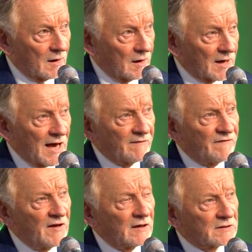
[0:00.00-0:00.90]
and I have
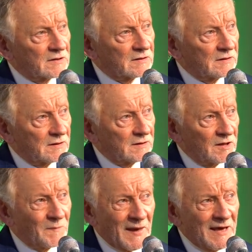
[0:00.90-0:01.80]
felt the
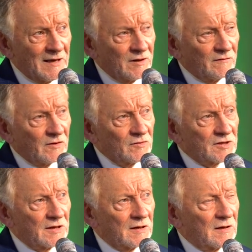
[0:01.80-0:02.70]
pain of
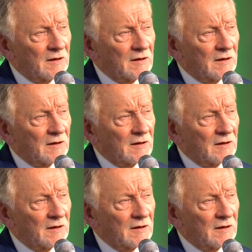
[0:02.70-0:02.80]
losing.